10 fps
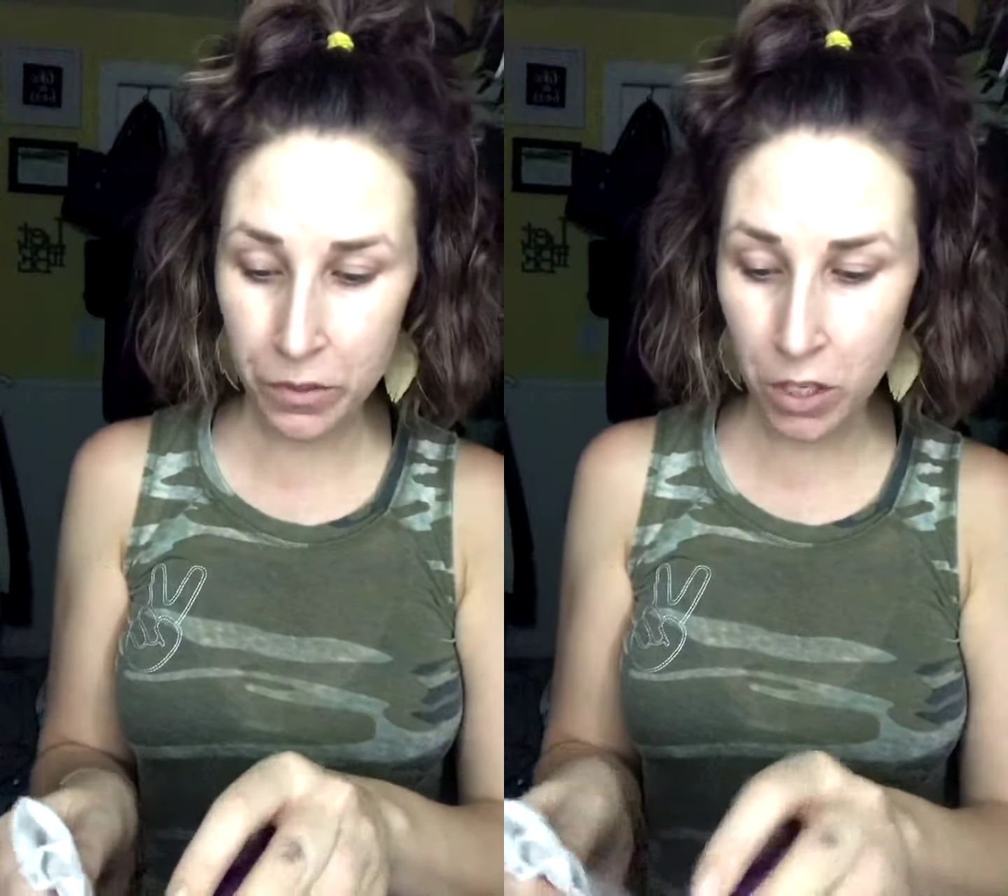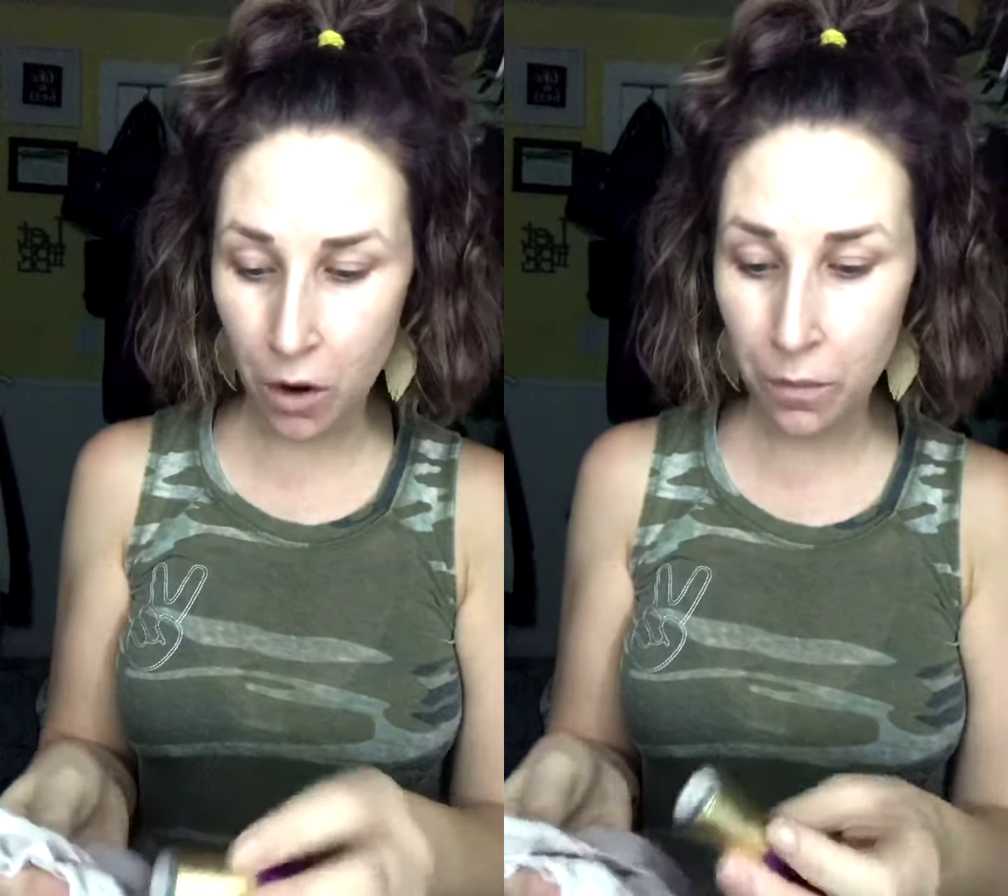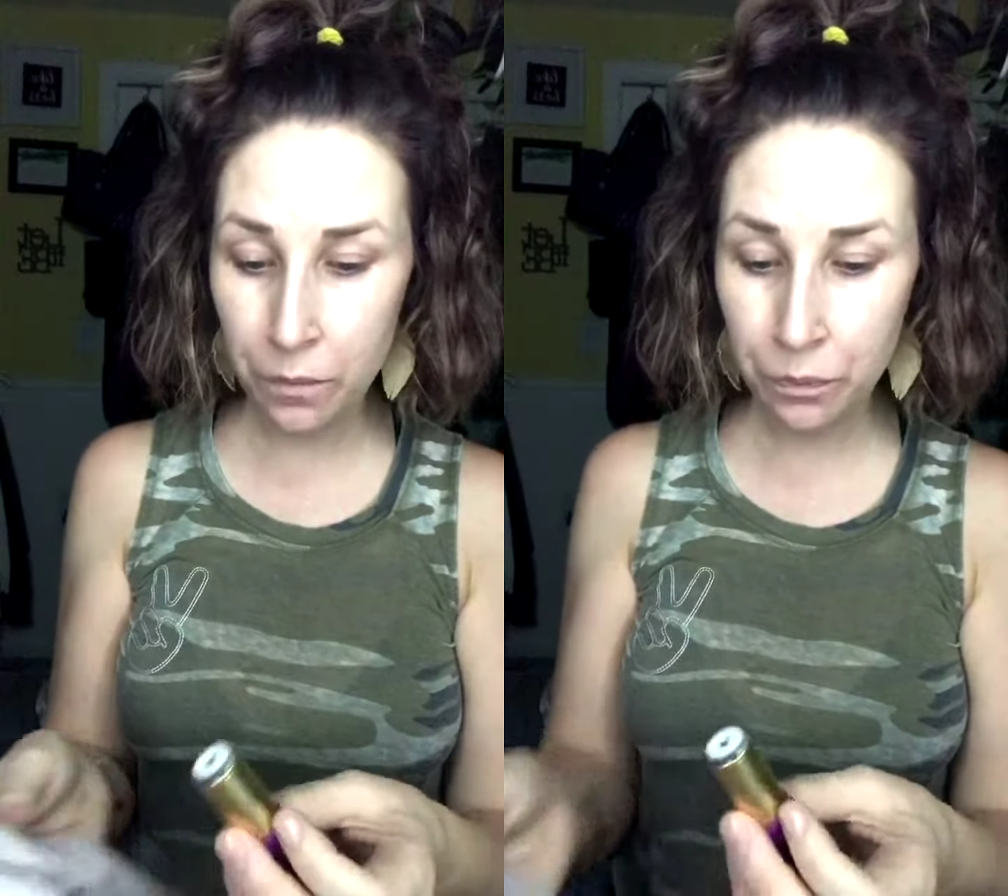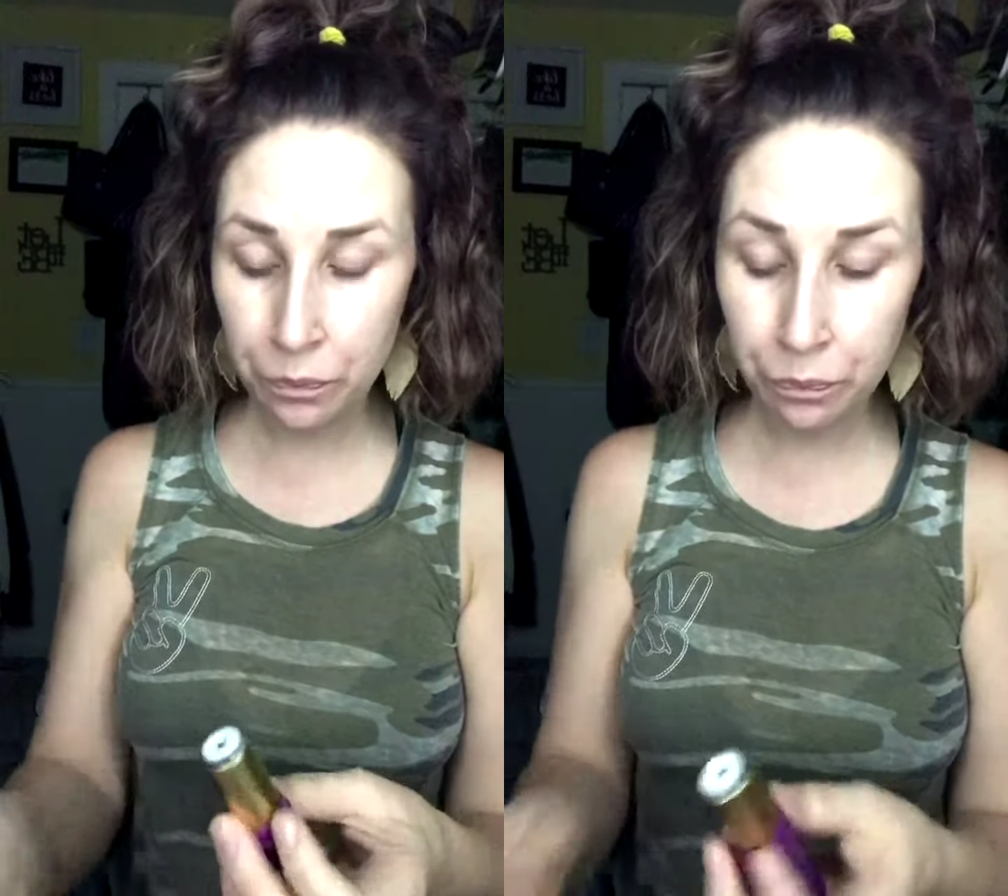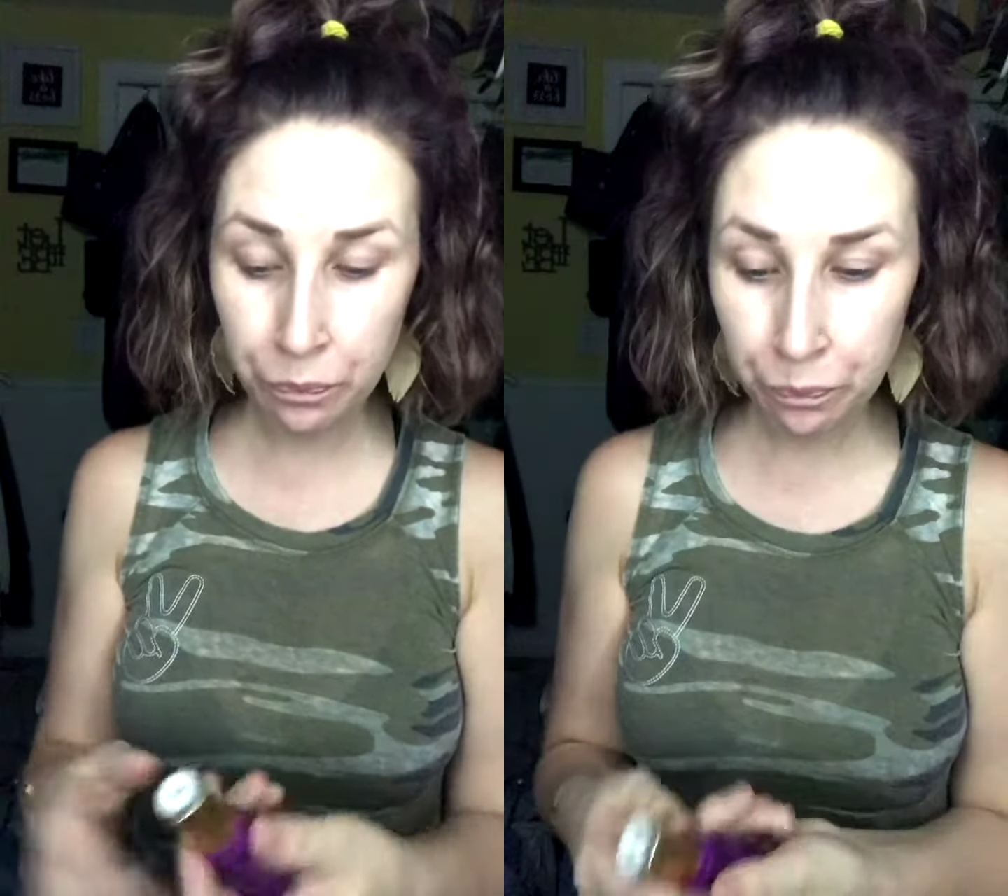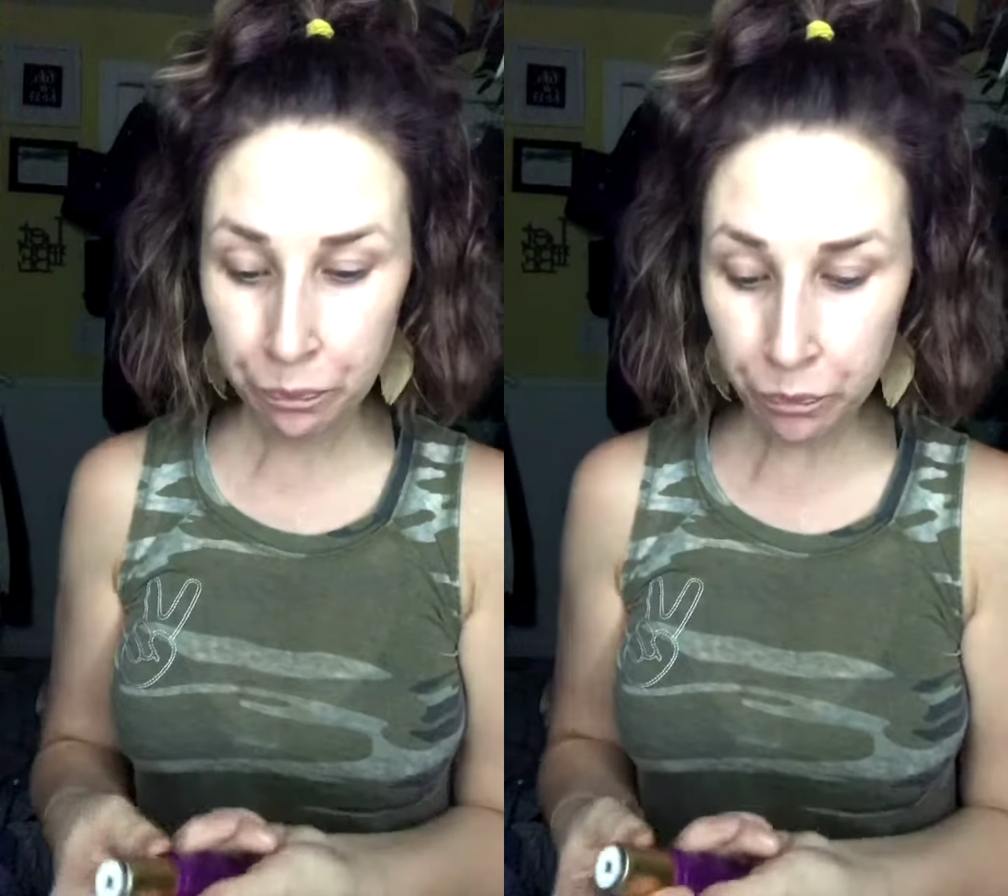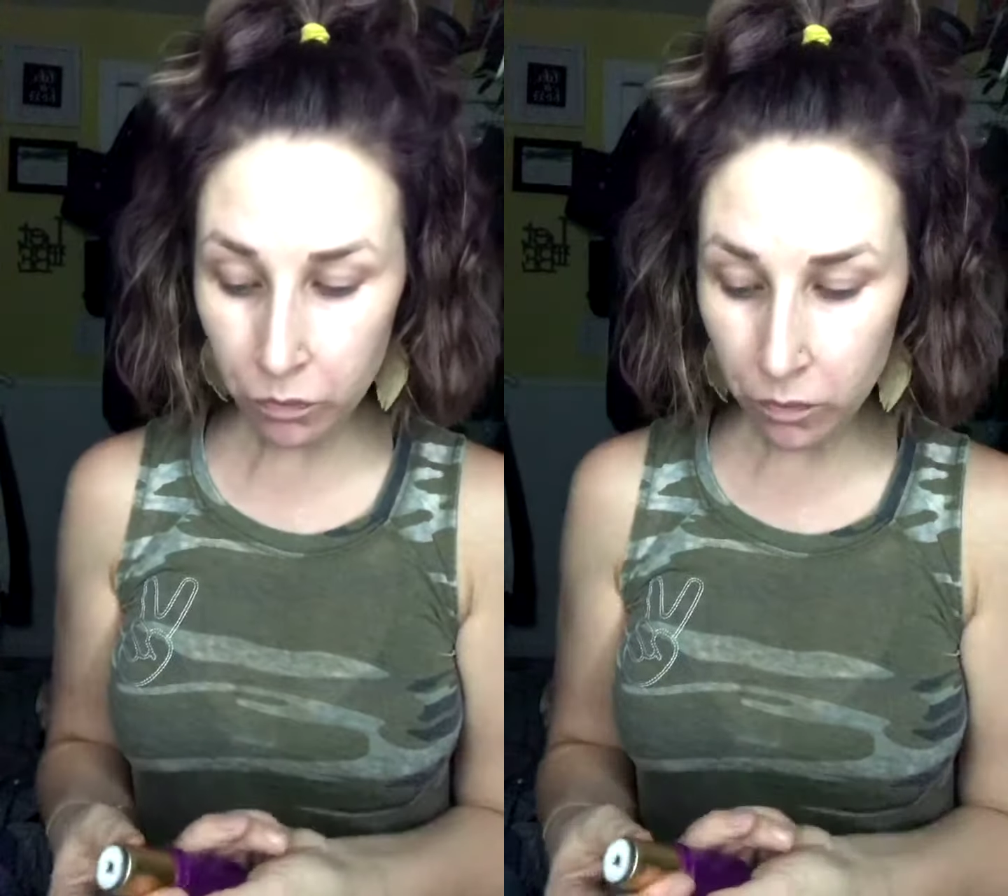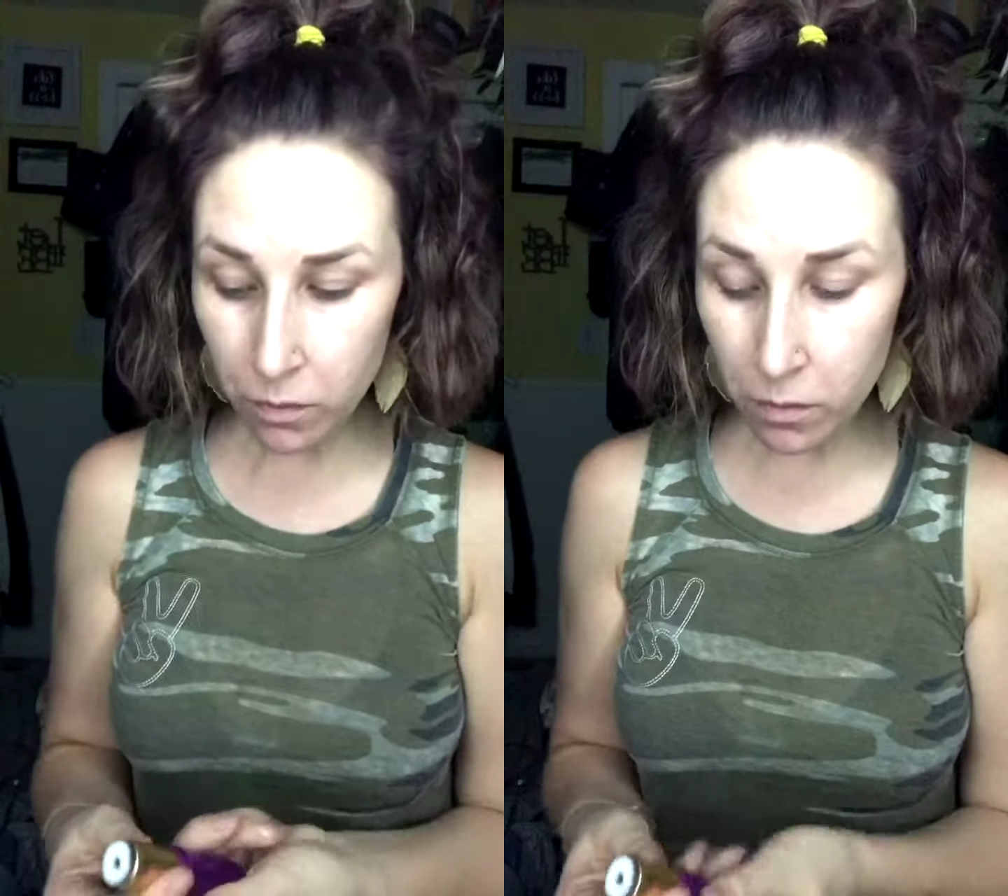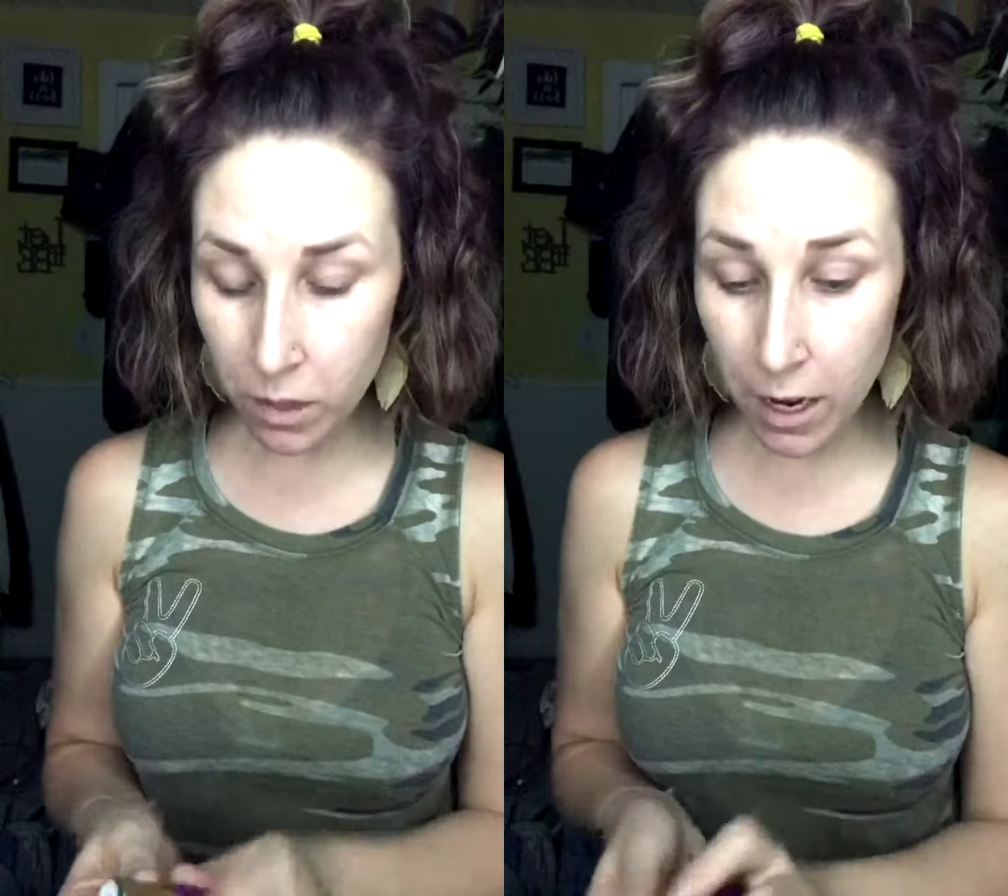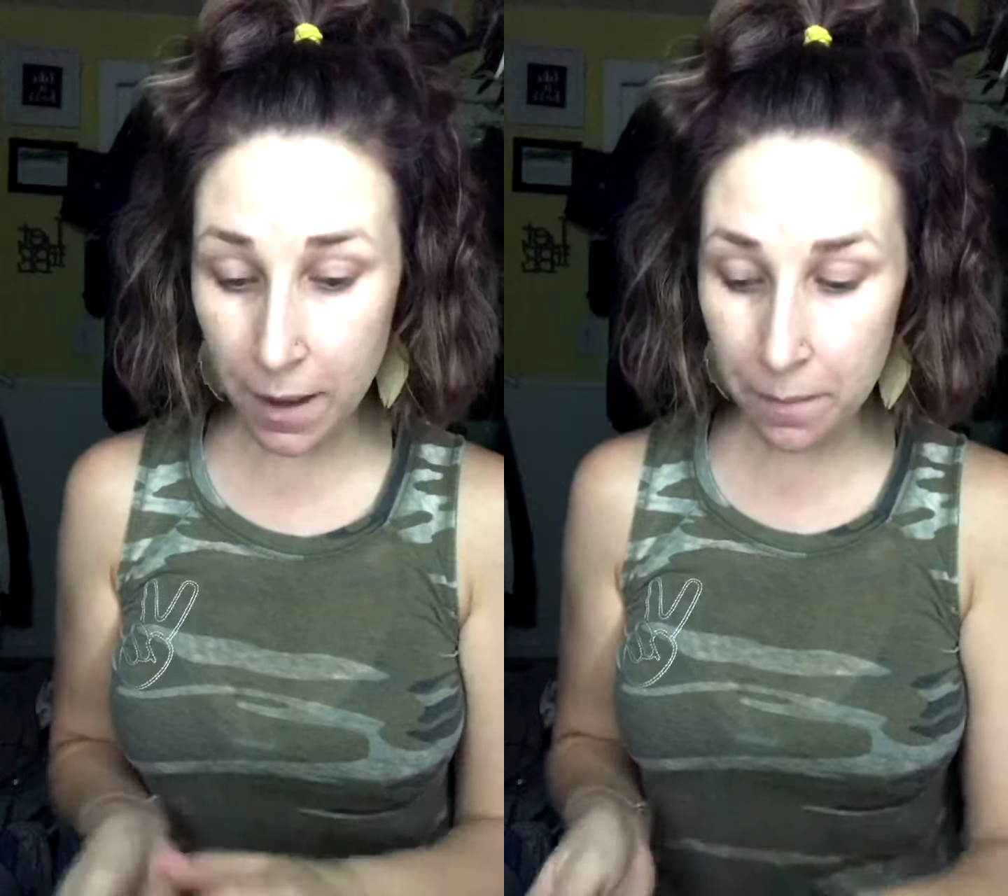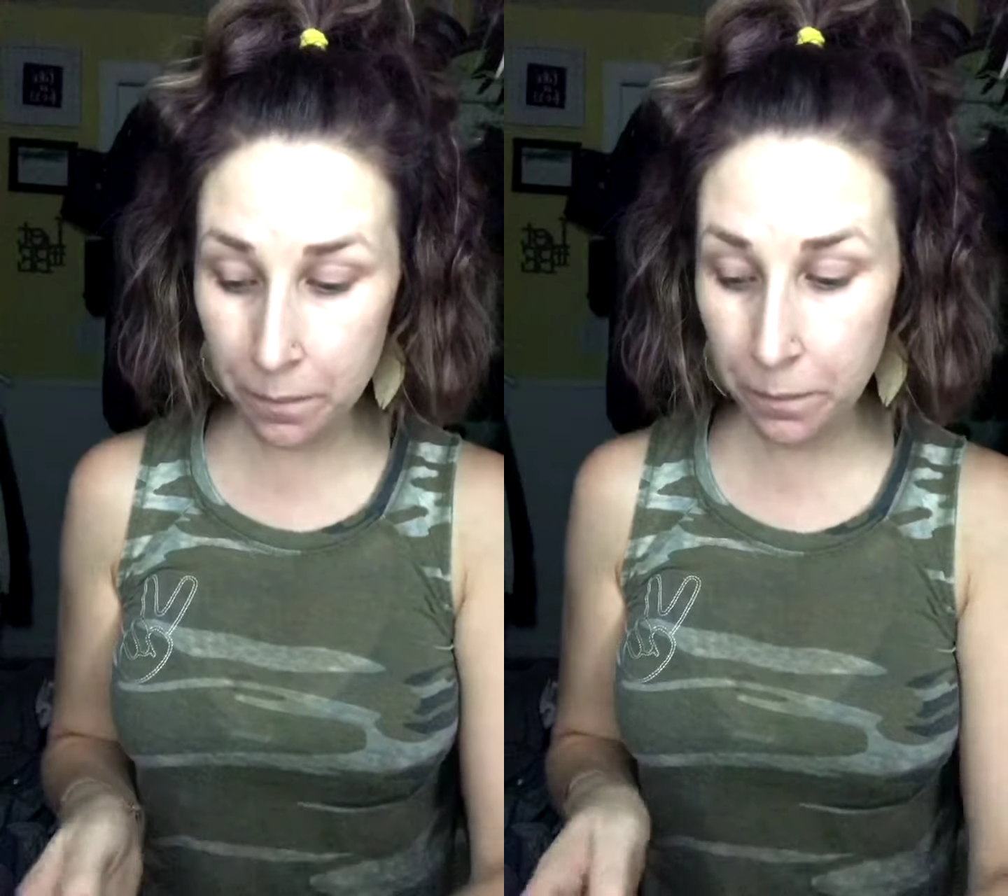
So, okay.